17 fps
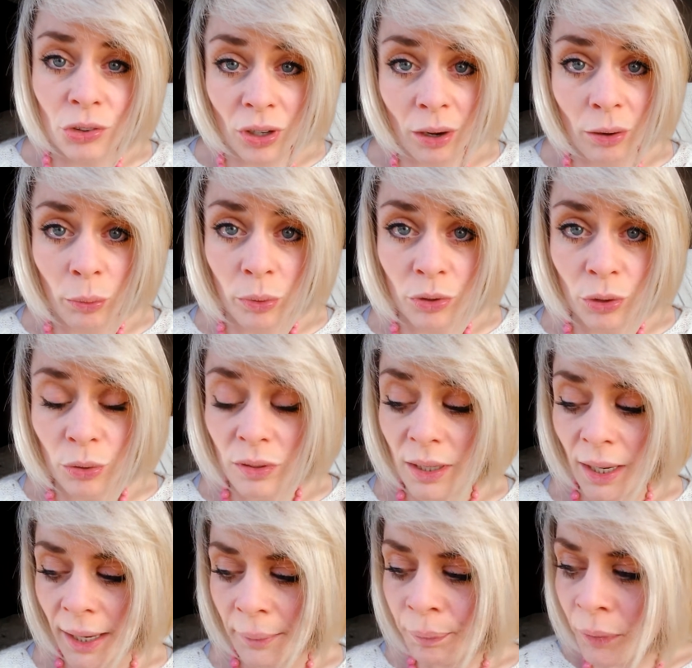share it with you
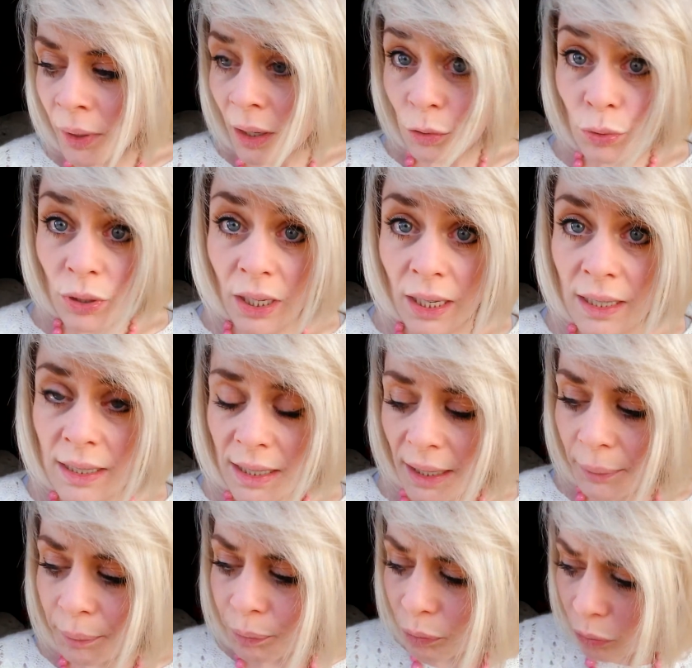today. It's really
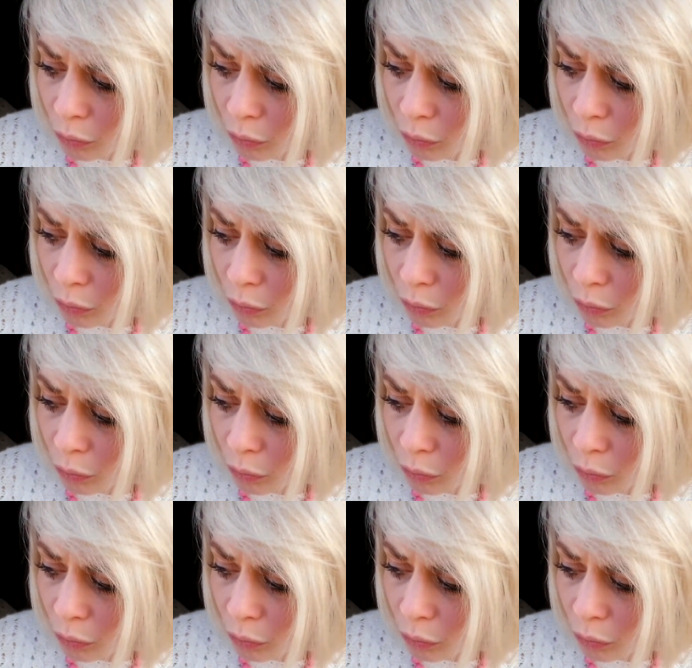easy.